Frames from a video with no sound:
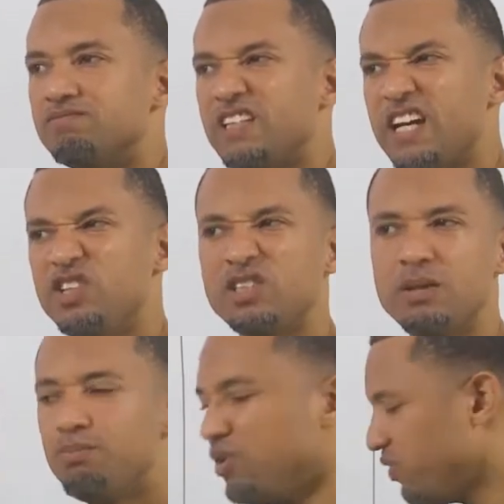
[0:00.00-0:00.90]
Can you
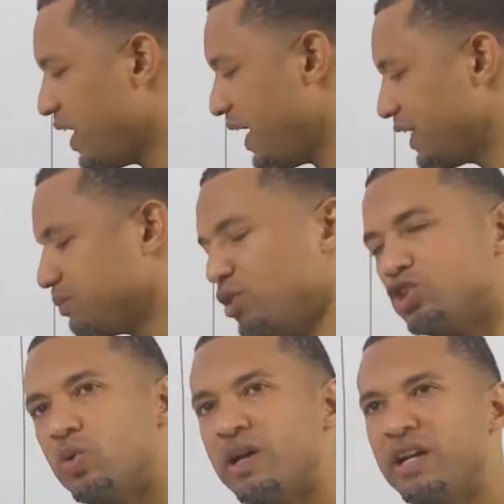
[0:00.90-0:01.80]
simplify x
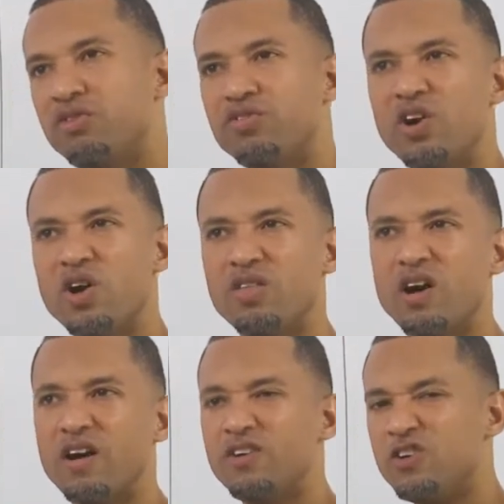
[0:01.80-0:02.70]
plus 1 any
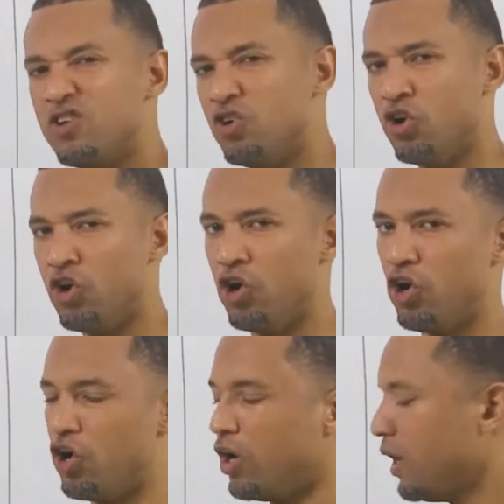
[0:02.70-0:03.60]
further?
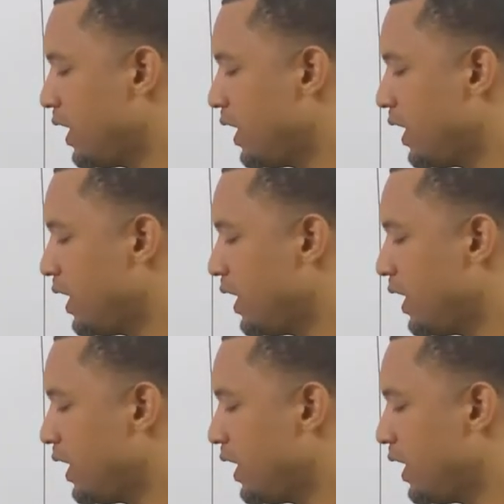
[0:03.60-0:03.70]
No.